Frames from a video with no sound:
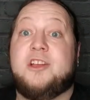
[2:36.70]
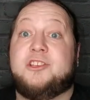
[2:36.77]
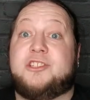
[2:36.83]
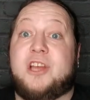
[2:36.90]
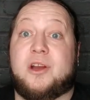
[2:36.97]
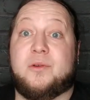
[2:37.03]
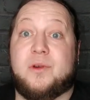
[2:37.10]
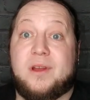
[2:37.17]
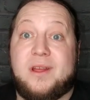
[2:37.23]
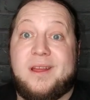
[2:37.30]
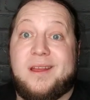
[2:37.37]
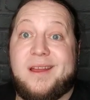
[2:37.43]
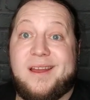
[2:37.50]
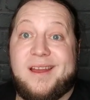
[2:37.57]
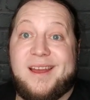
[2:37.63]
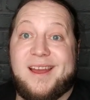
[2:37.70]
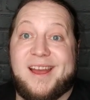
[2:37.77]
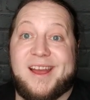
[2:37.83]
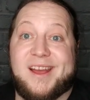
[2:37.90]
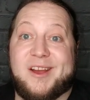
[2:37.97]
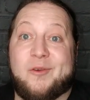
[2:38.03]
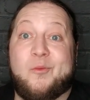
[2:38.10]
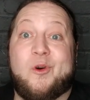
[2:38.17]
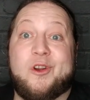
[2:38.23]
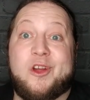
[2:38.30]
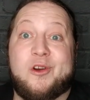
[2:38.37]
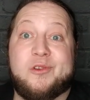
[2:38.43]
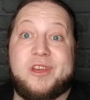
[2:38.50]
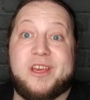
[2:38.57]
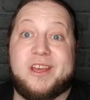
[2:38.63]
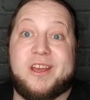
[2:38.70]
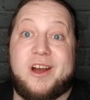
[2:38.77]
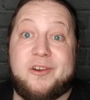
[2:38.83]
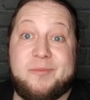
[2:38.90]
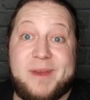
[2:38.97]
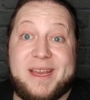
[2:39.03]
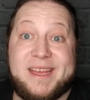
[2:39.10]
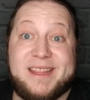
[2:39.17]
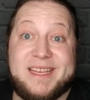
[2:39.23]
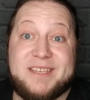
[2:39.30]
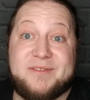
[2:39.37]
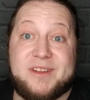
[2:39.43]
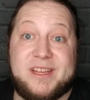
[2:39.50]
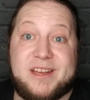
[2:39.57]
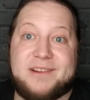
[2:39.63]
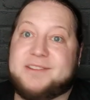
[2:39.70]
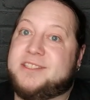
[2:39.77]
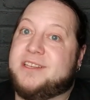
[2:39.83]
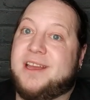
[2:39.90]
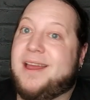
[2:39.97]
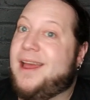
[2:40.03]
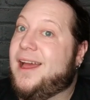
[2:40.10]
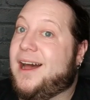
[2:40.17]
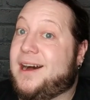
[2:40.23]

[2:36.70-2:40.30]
So, one whole year of making these videos.